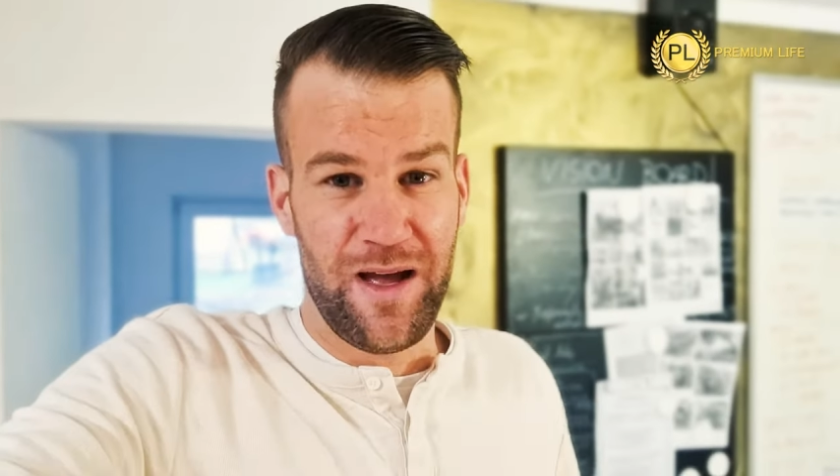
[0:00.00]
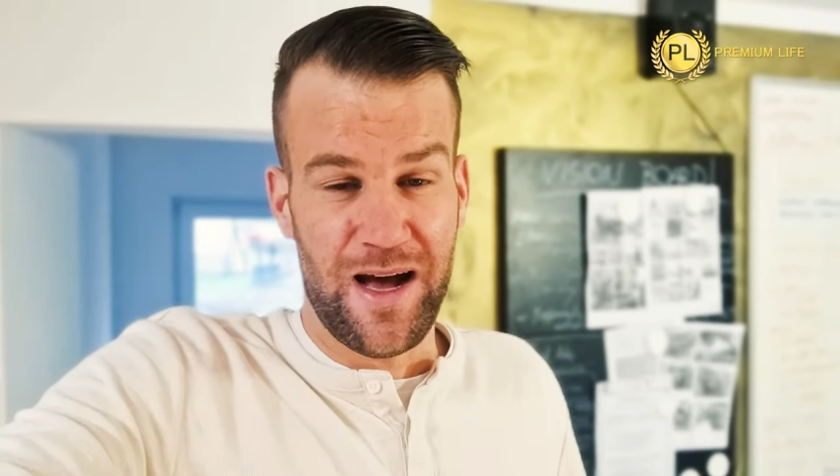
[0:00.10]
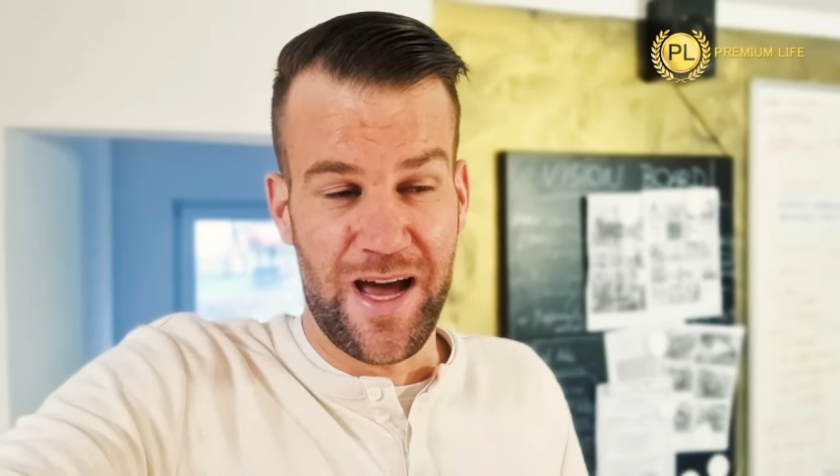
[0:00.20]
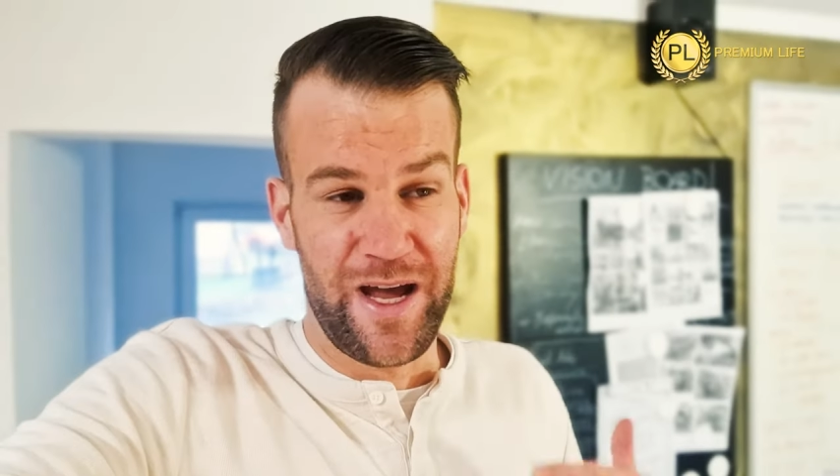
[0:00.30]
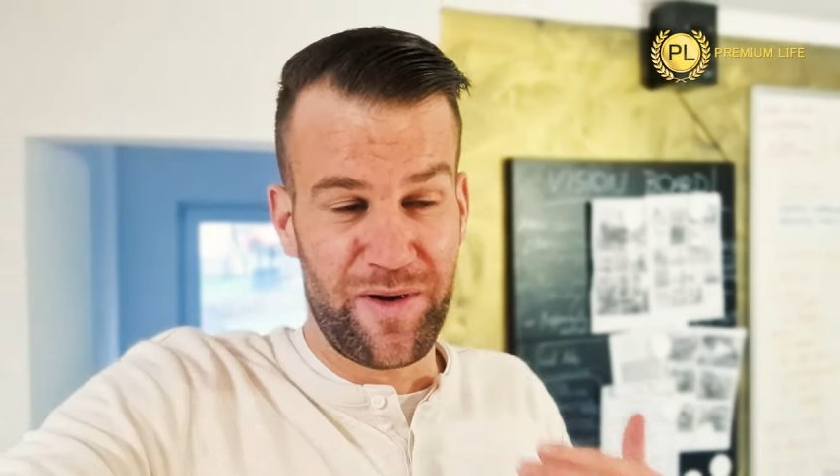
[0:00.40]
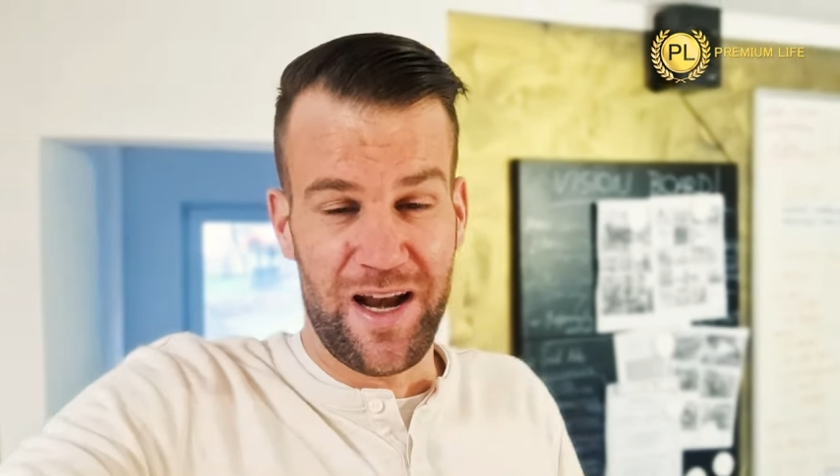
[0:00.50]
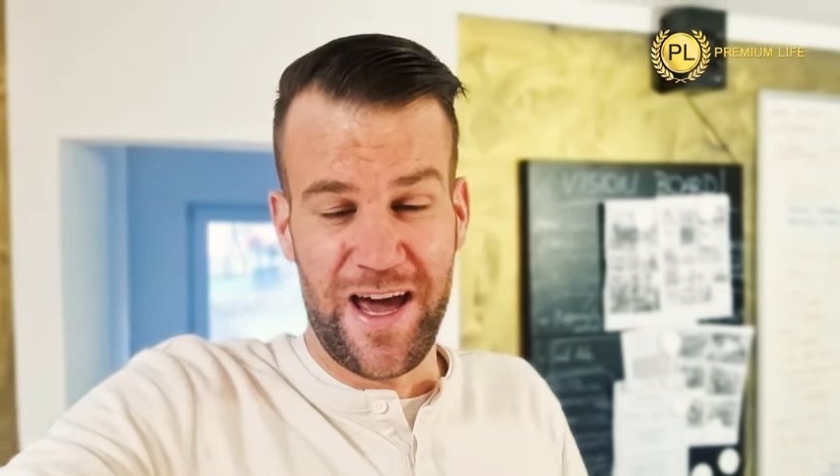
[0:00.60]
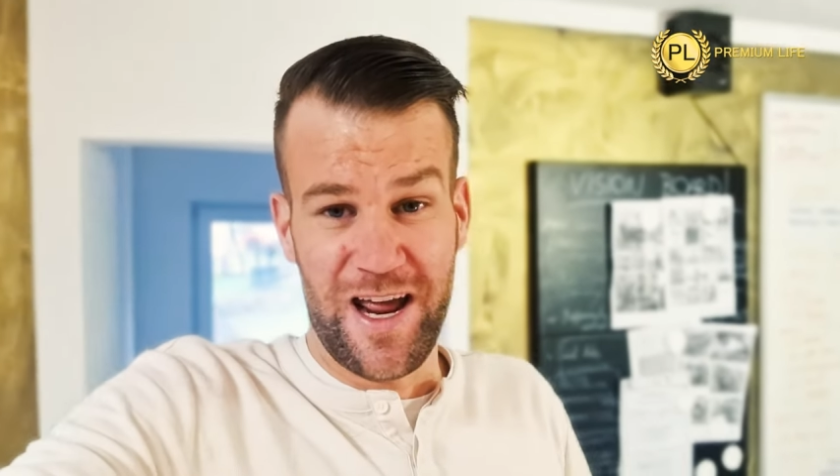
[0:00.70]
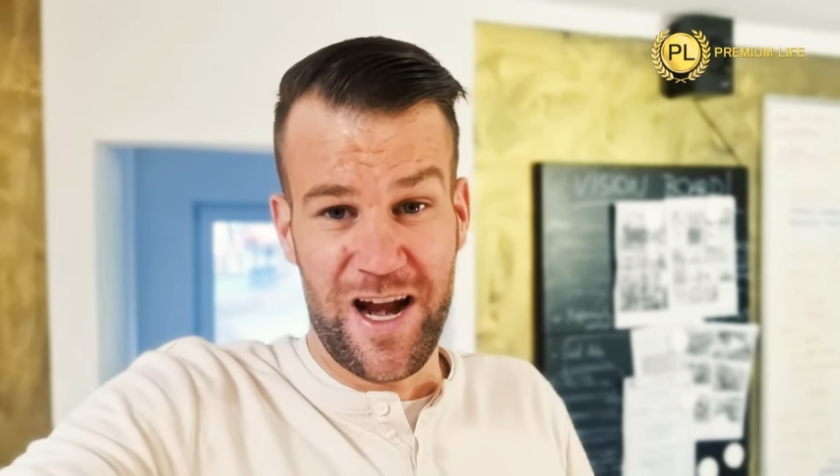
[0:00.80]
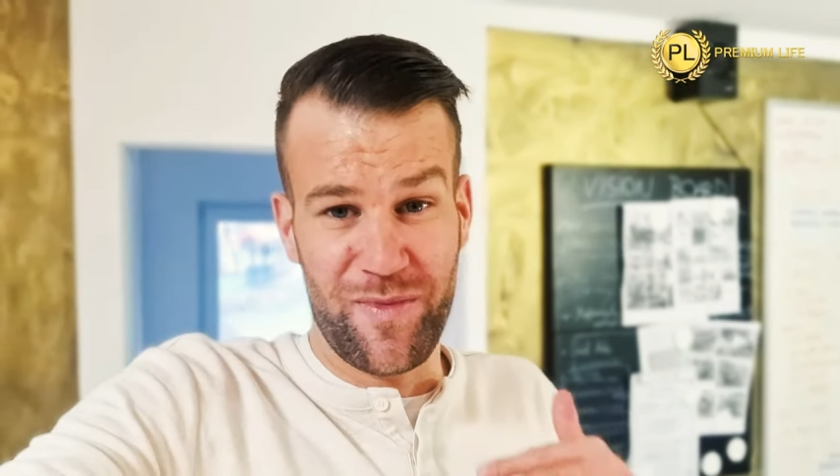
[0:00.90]
I am
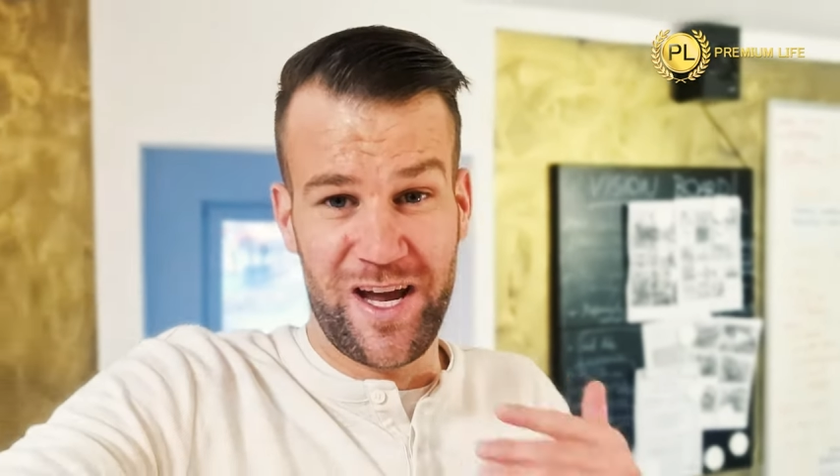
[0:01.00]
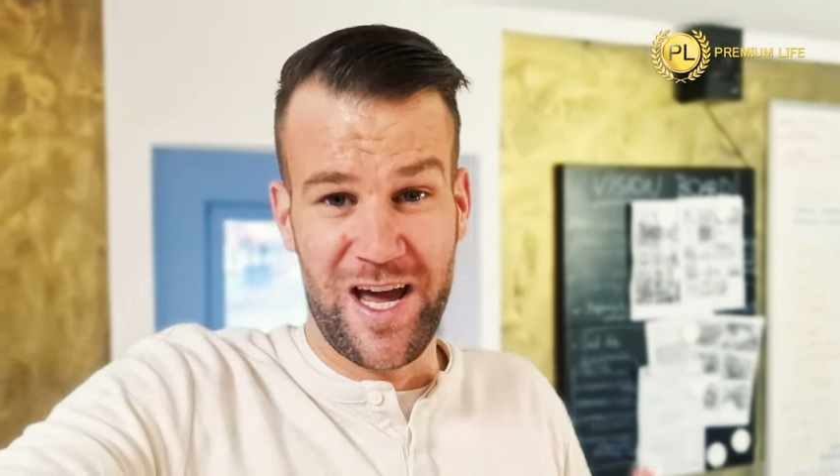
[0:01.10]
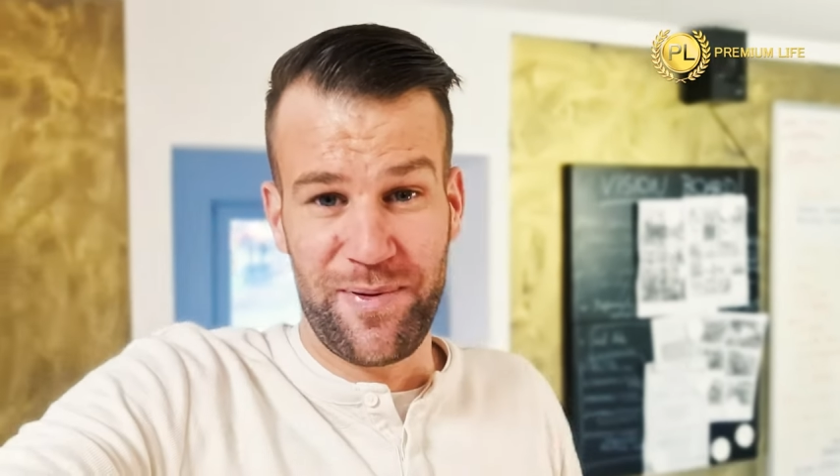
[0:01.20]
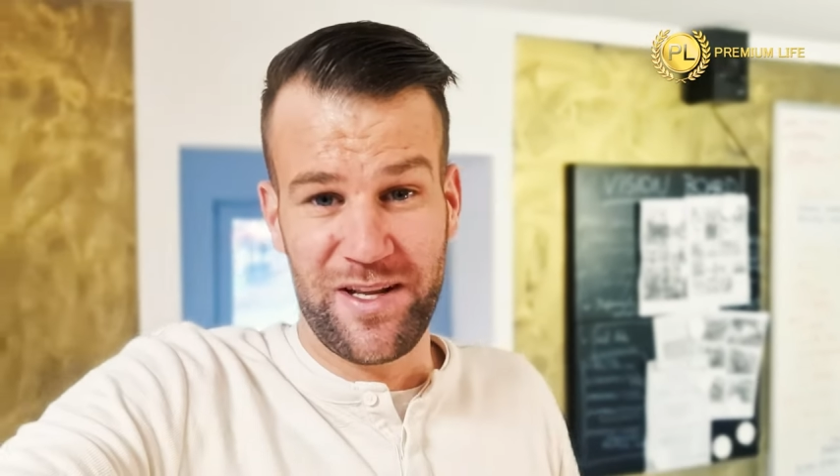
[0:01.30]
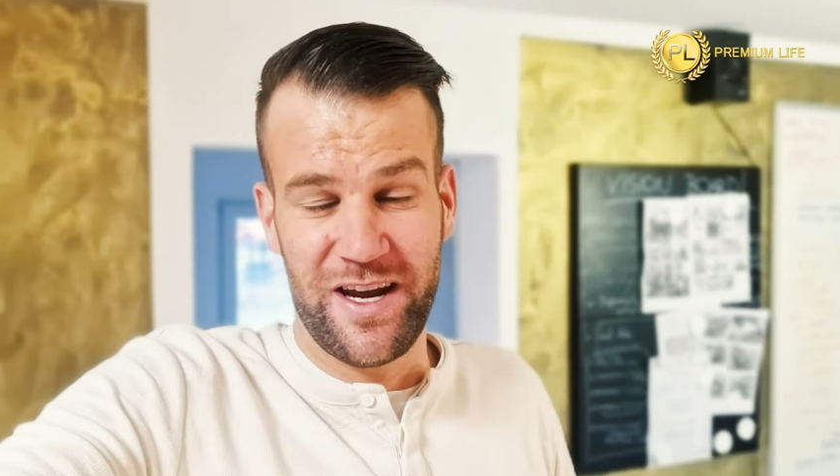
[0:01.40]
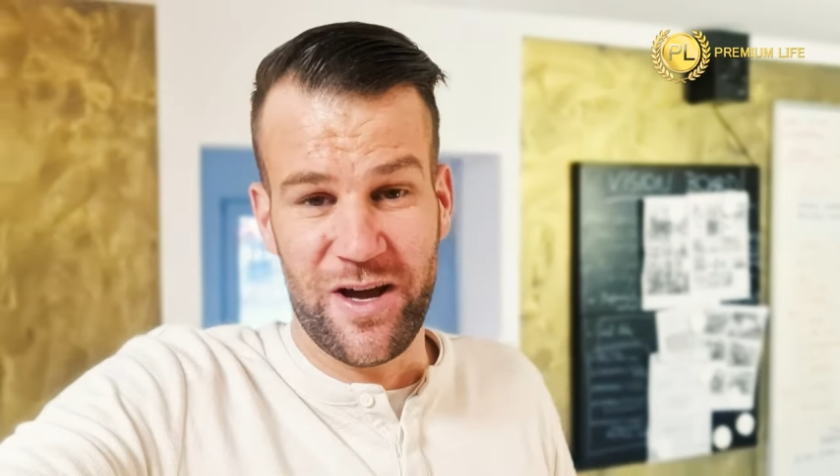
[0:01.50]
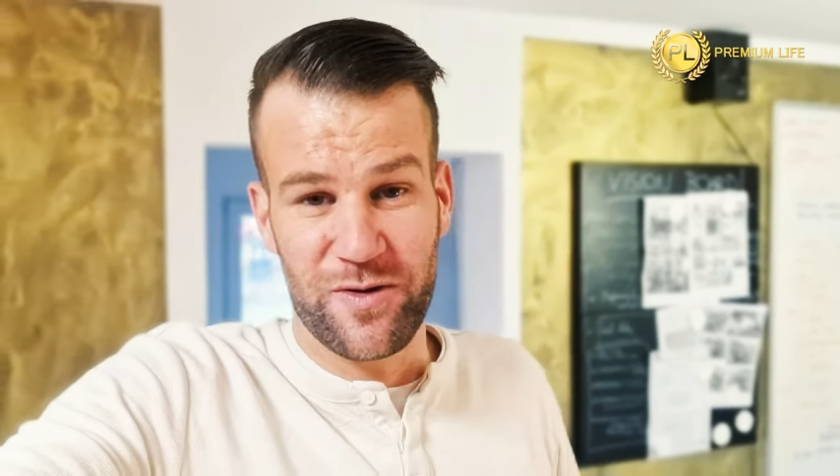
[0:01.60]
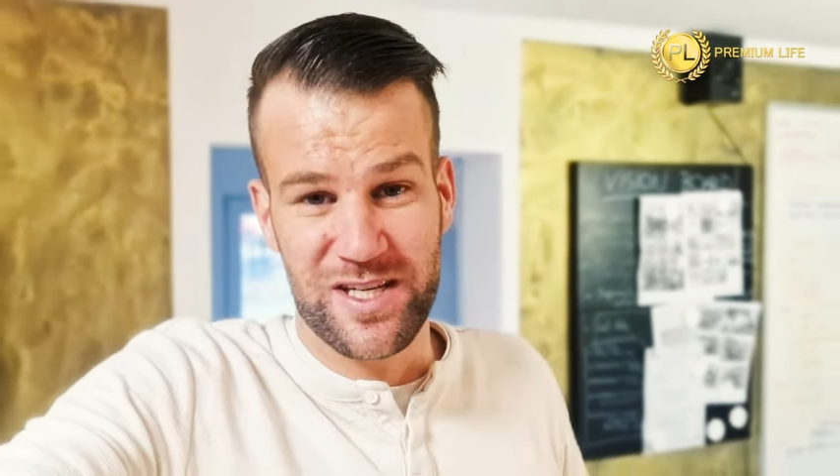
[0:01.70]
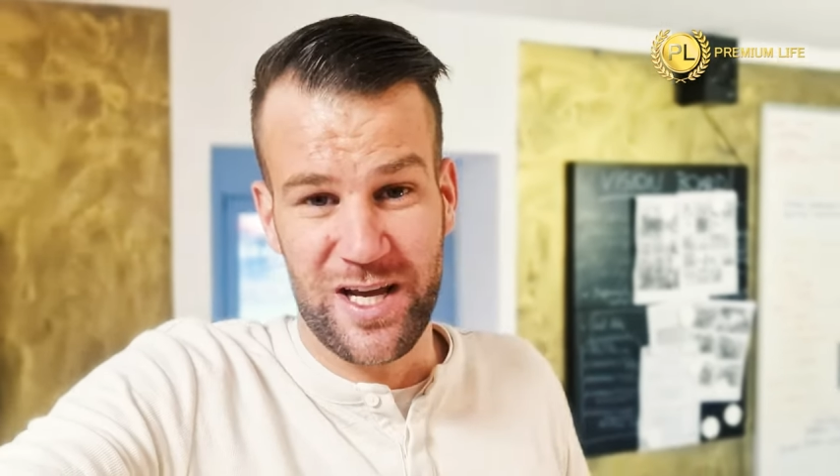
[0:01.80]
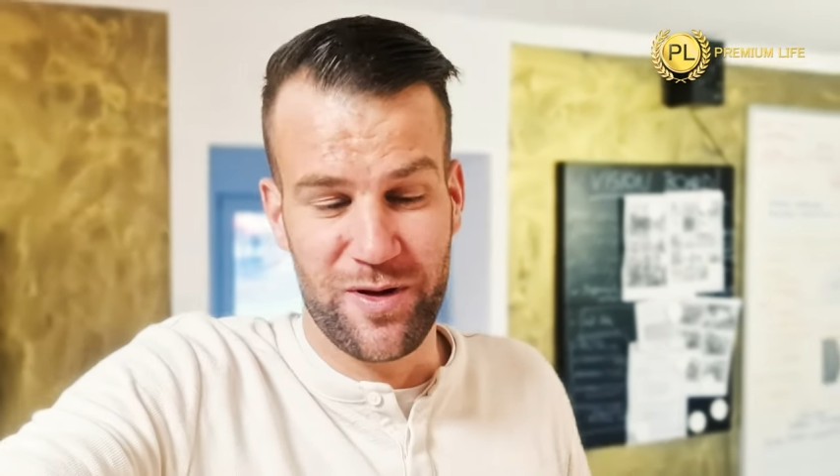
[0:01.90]
glad and I'm happy that I
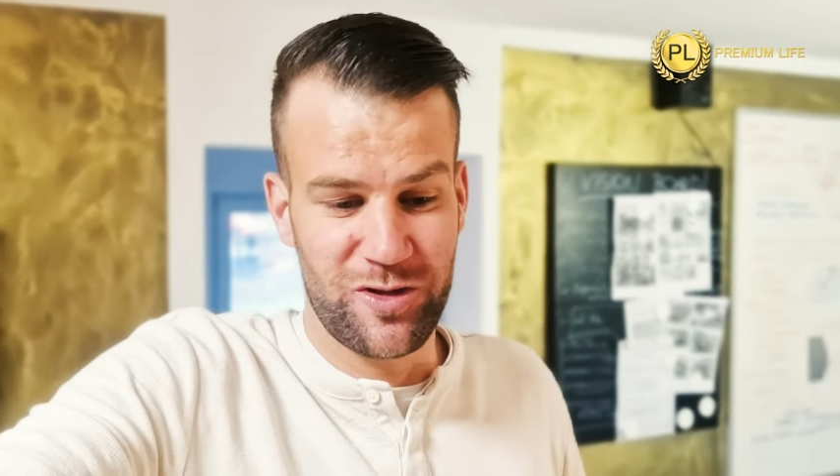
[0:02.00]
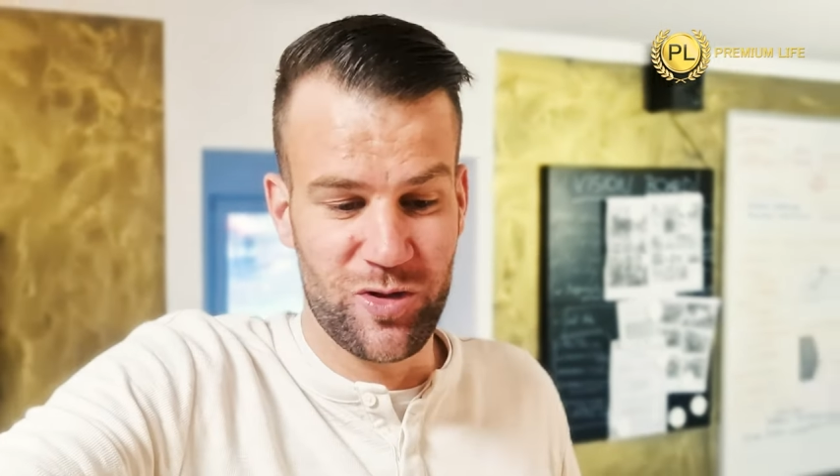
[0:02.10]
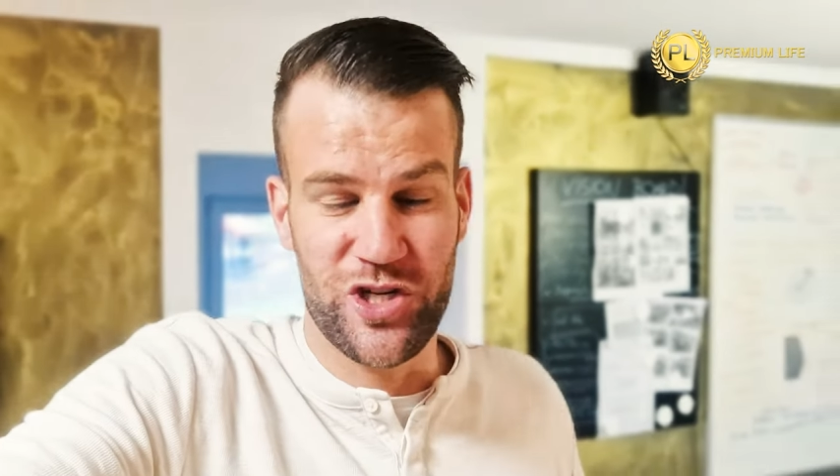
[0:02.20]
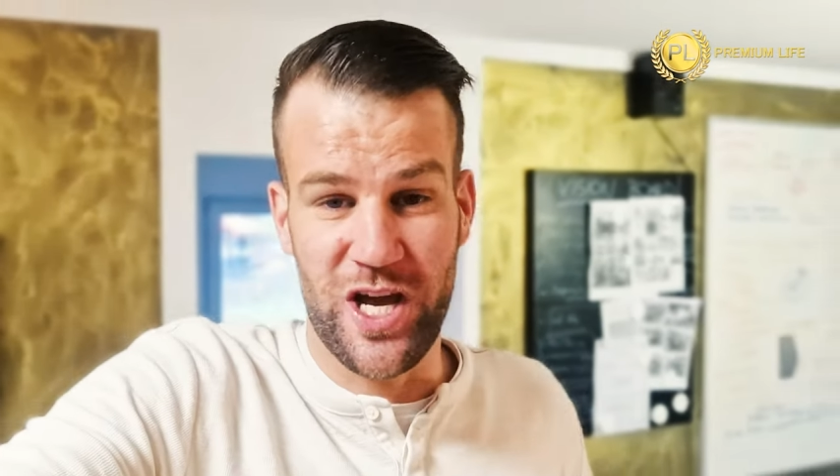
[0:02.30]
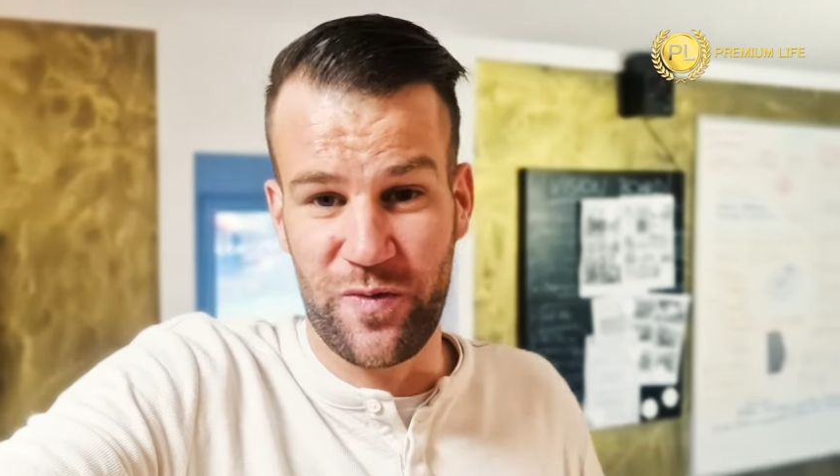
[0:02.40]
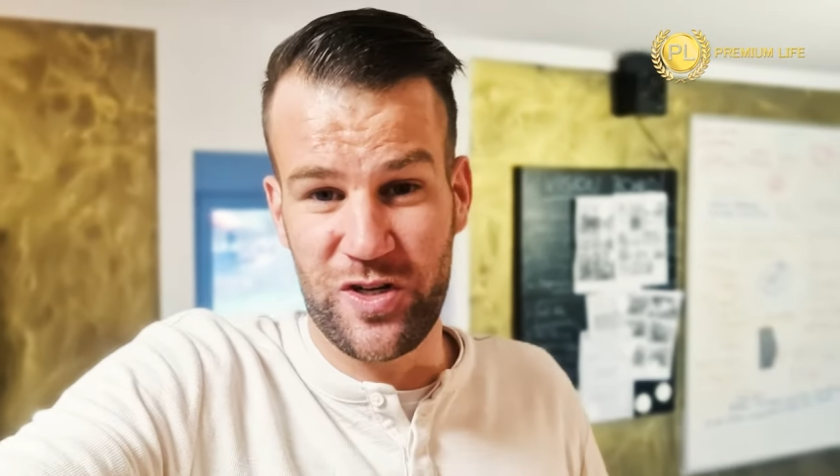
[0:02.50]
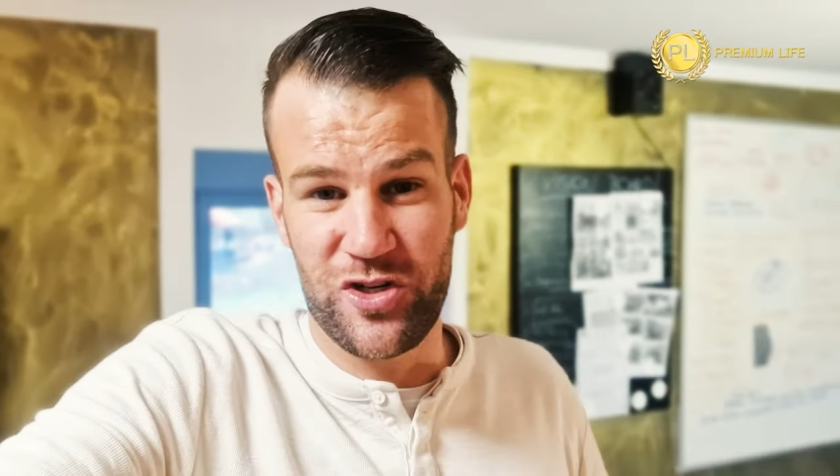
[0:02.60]
was able to share with